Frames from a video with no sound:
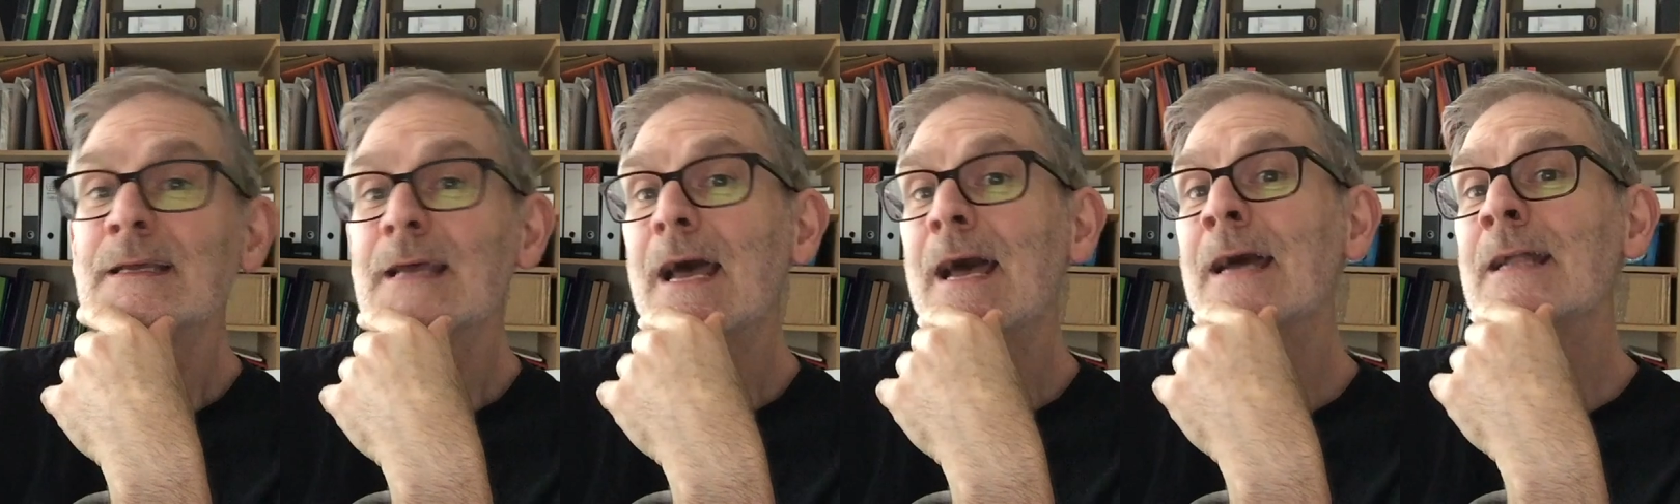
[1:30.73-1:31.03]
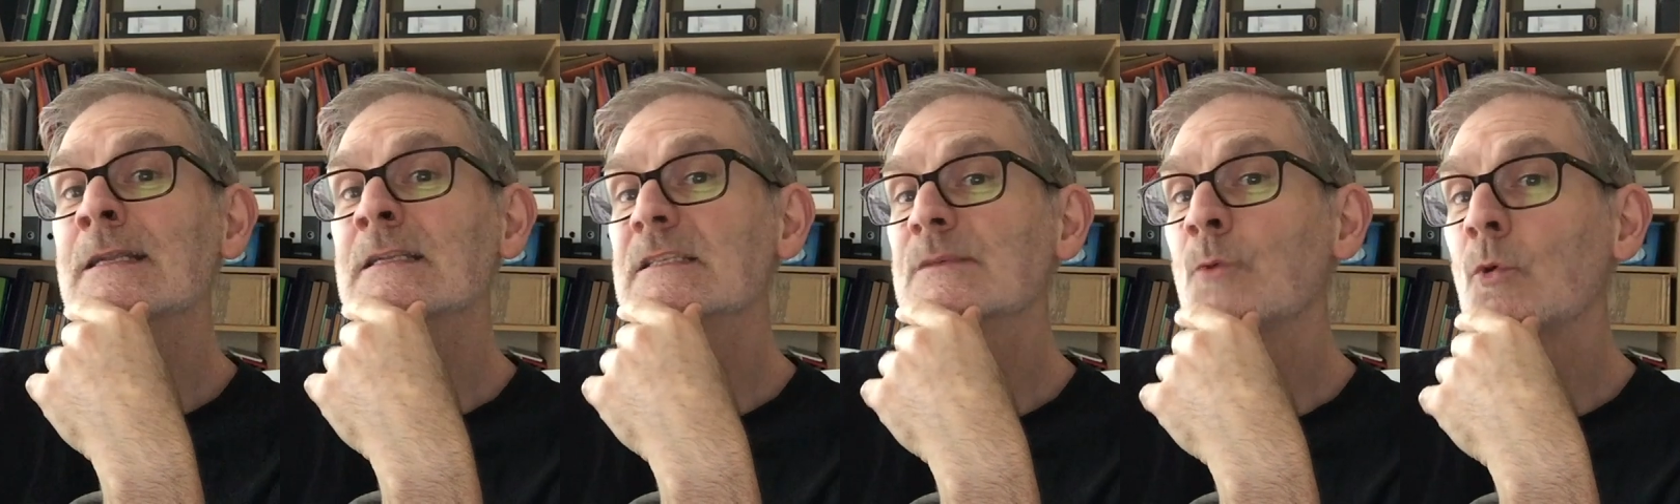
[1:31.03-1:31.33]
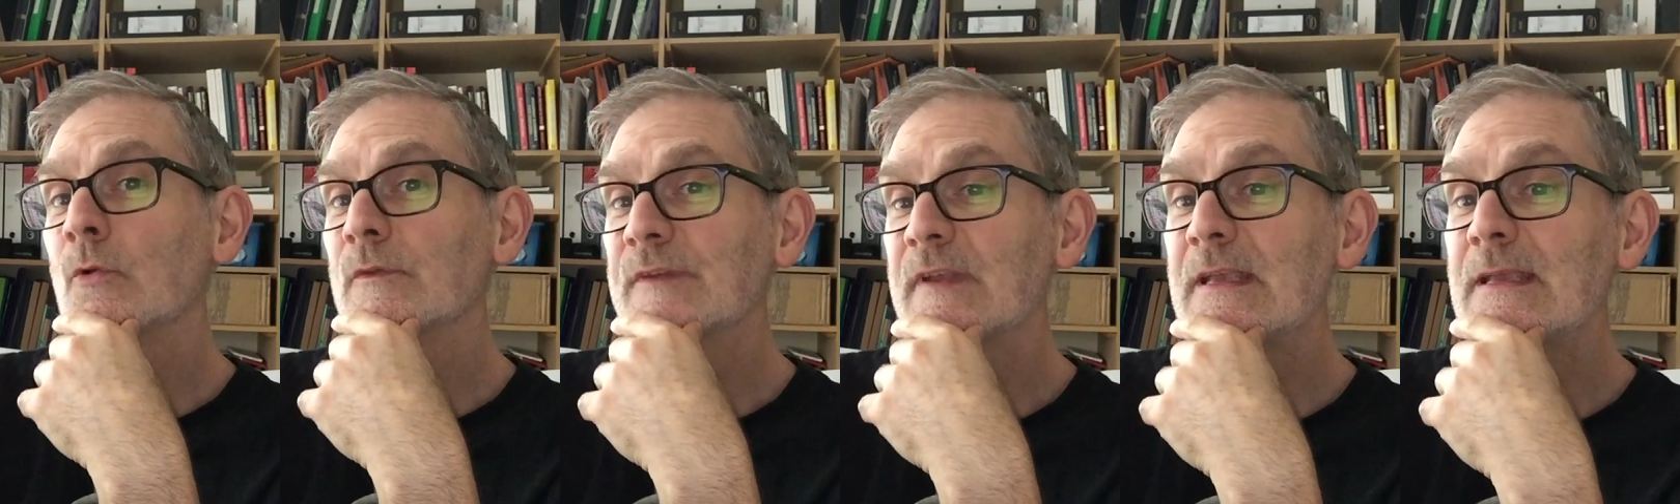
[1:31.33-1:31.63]
and
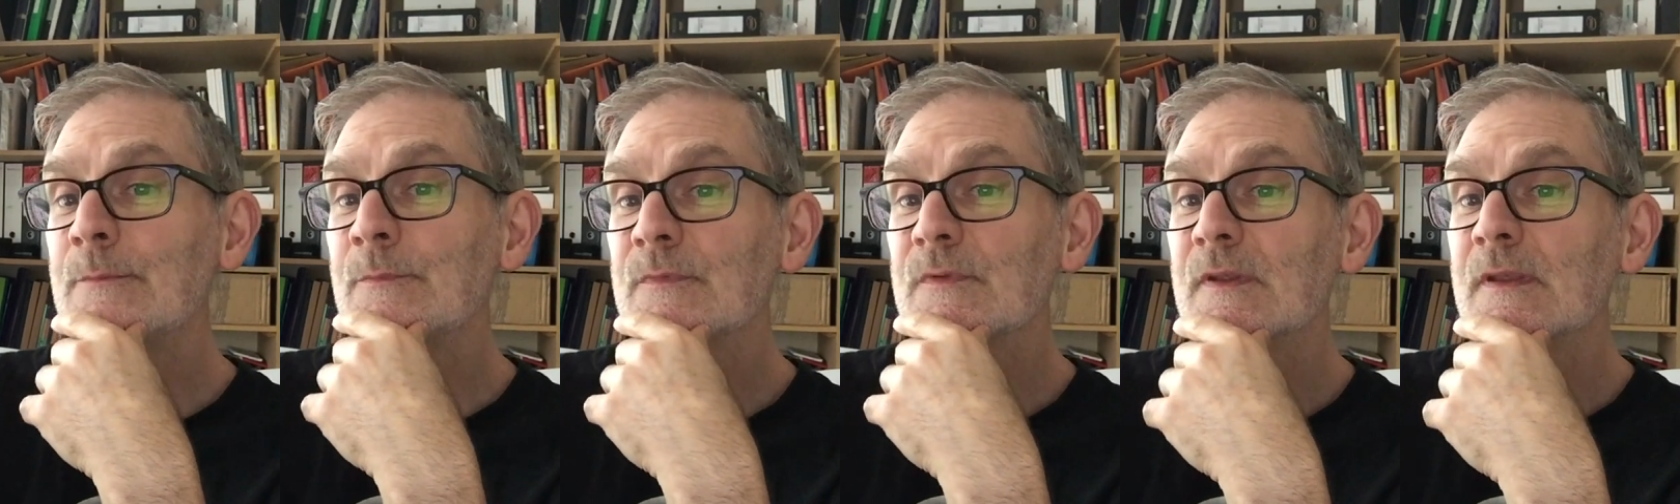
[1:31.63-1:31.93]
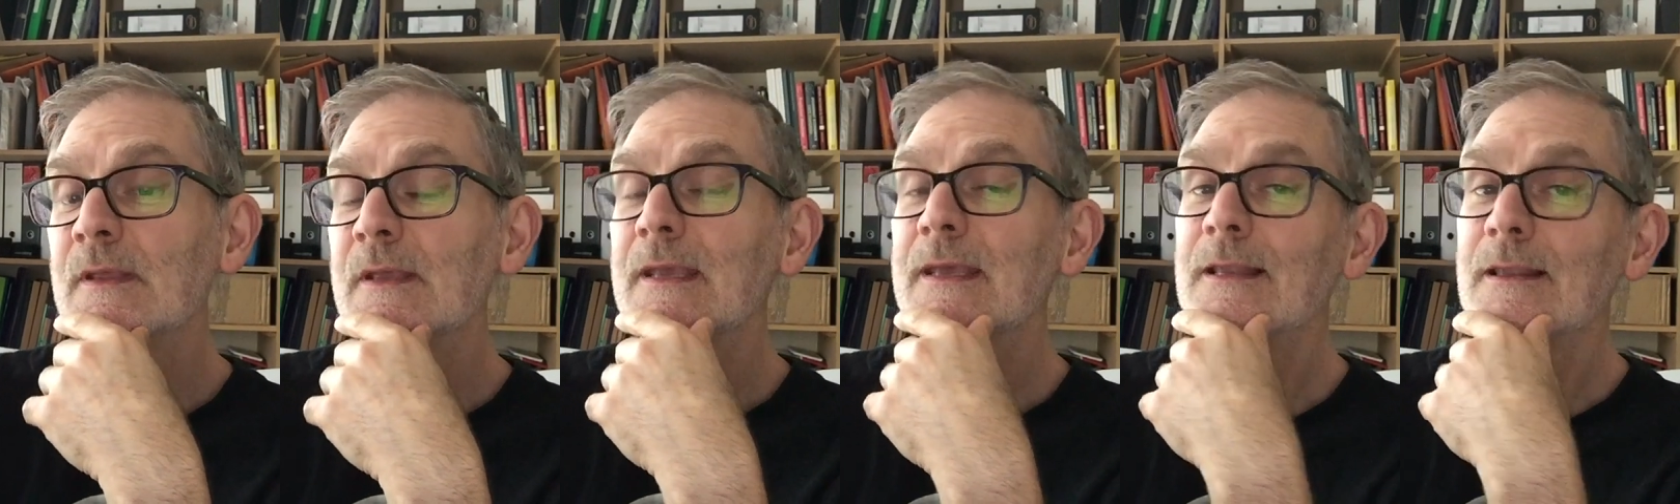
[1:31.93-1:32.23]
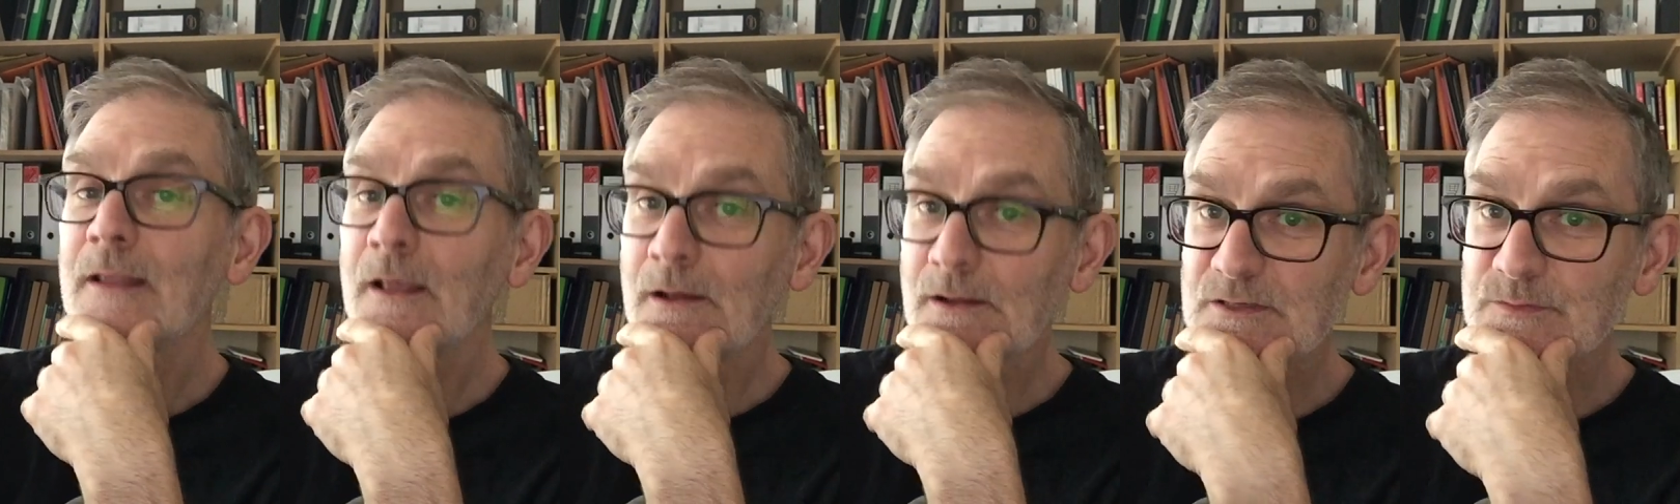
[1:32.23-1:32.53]
small teams in
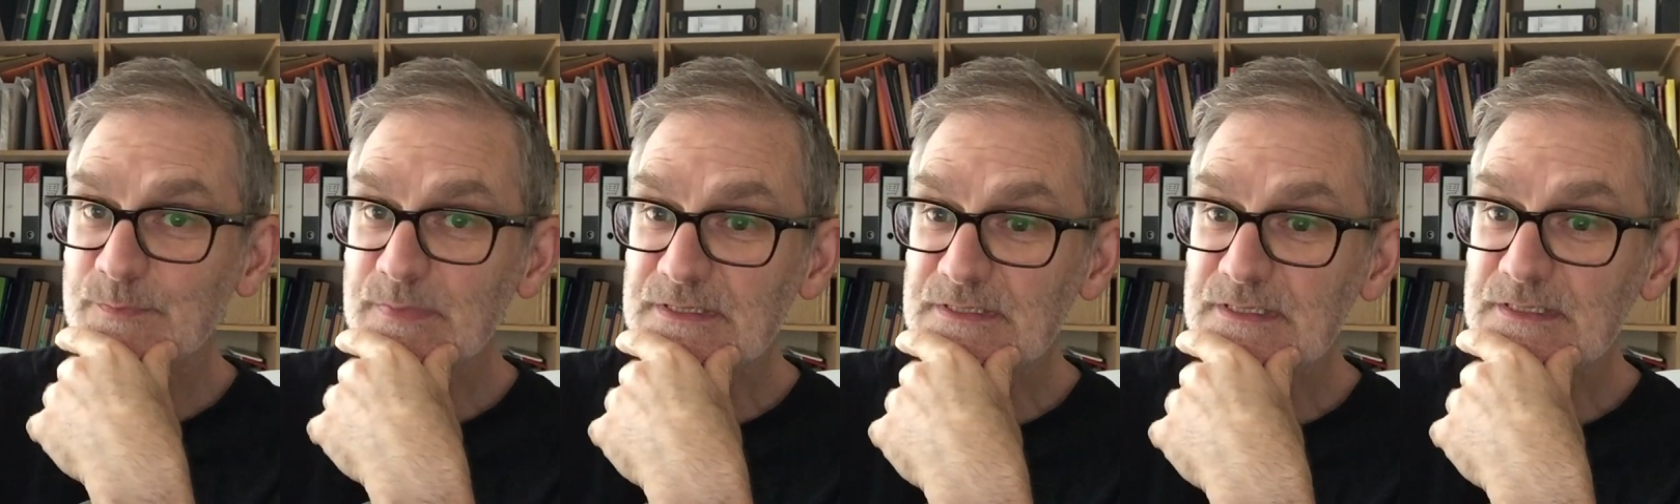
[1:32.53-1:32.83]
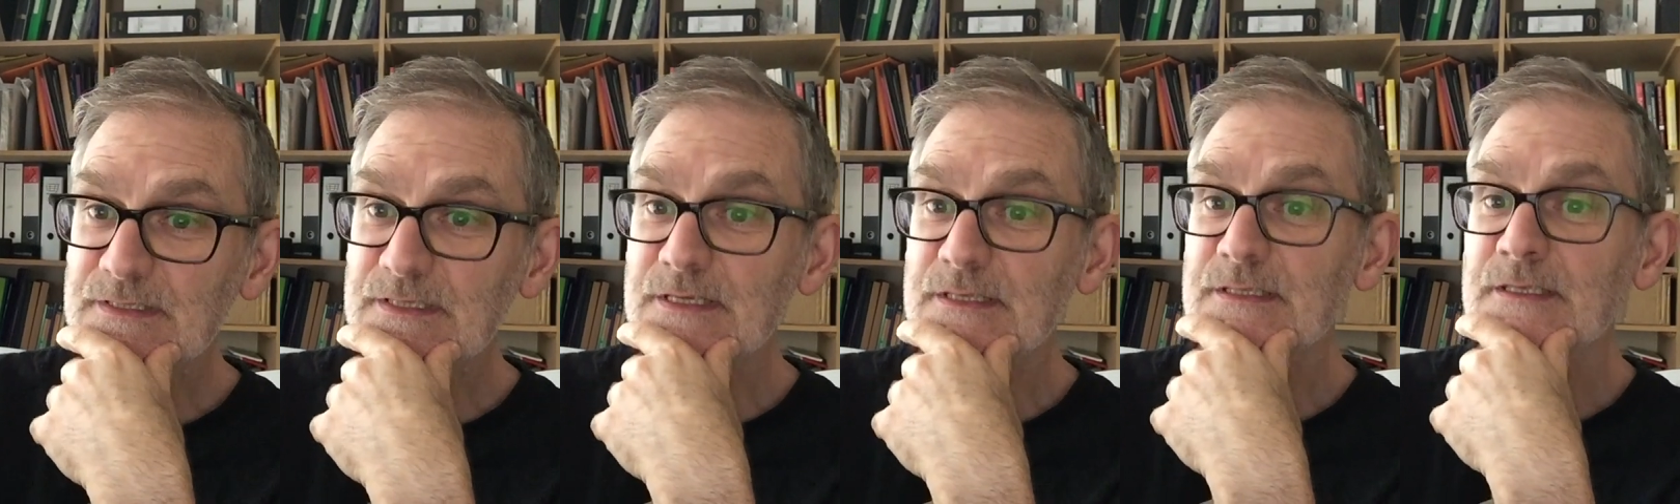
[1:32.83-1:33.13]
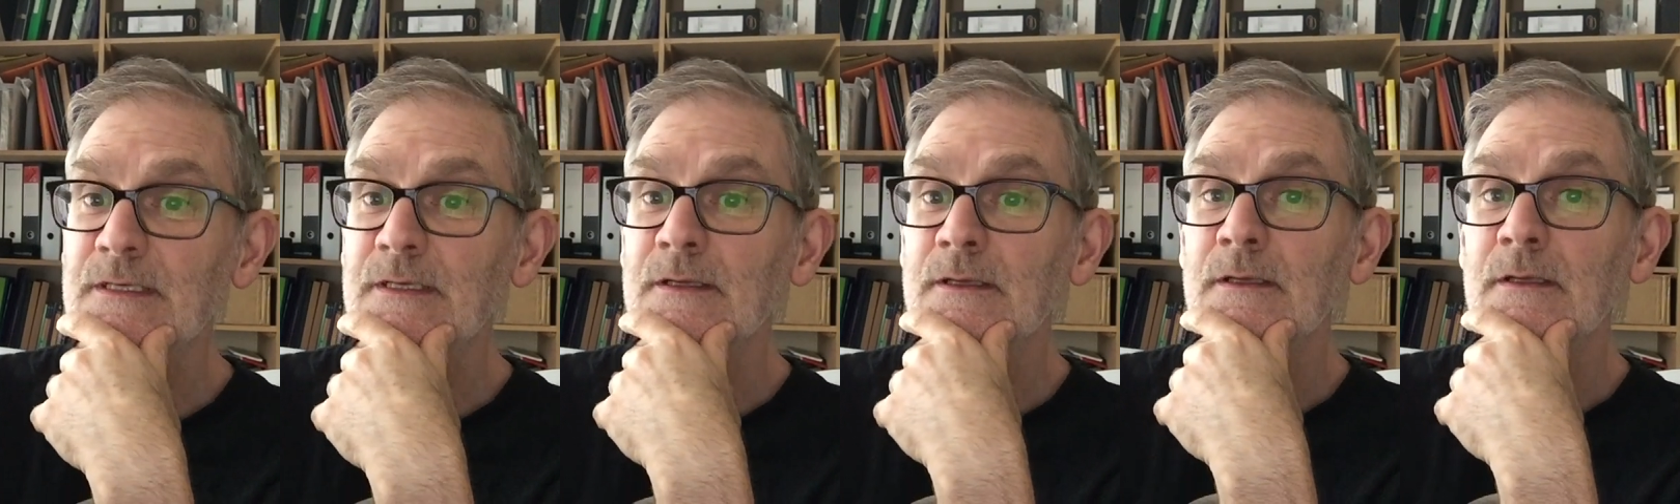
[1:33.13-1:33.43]
large
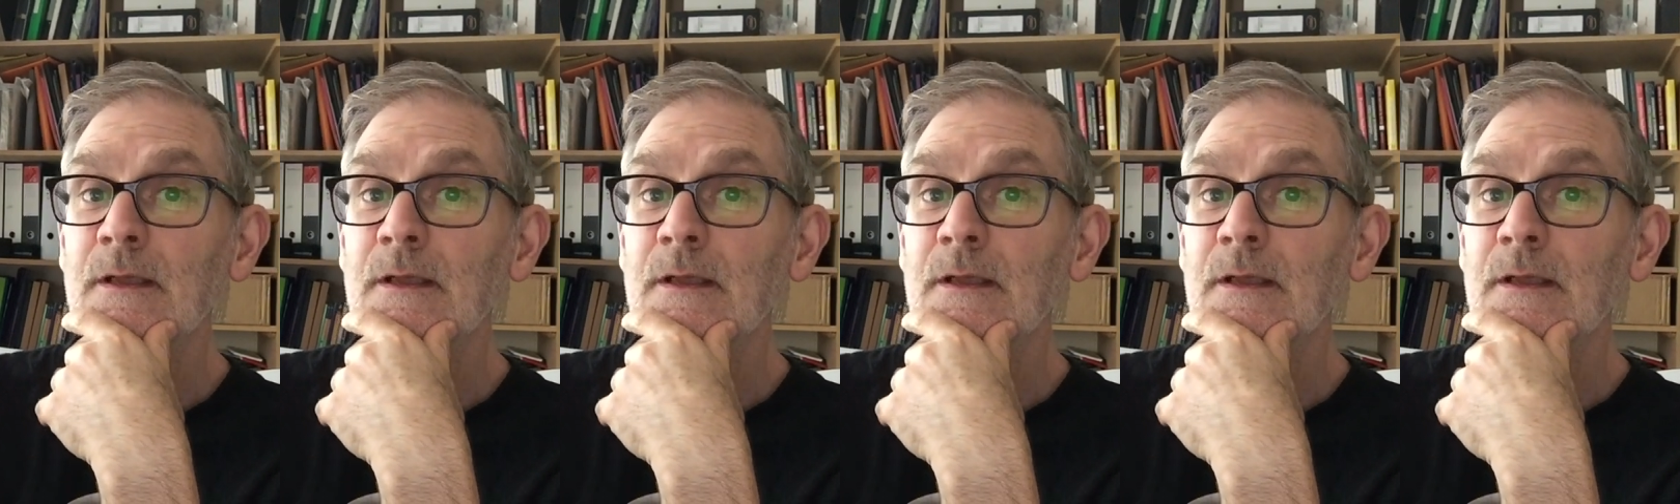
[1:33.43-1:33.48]
businesses